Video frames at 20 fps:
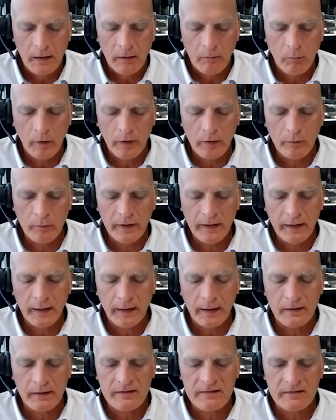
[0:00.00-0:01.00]
when we
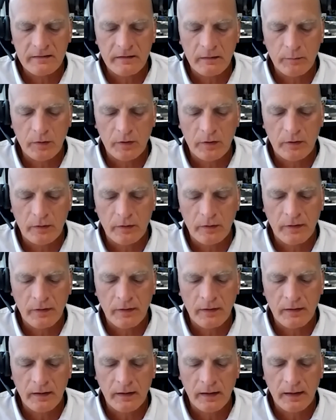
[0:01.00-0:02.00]
had similar
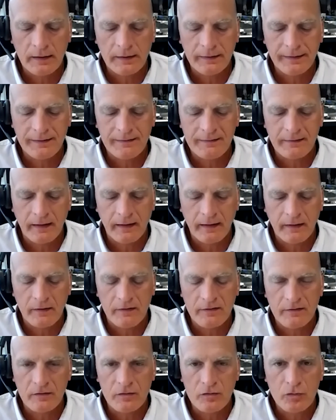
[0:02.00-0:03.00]
inklings like
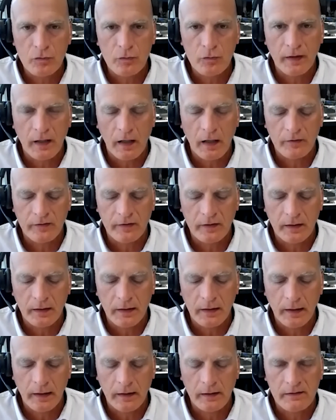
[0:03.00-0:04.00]
this in
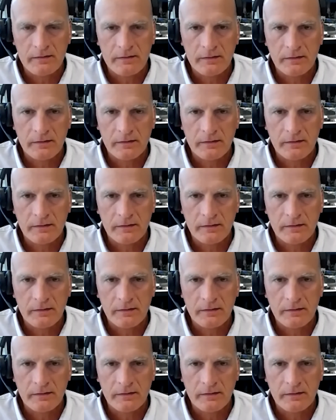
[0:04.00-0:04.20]
2008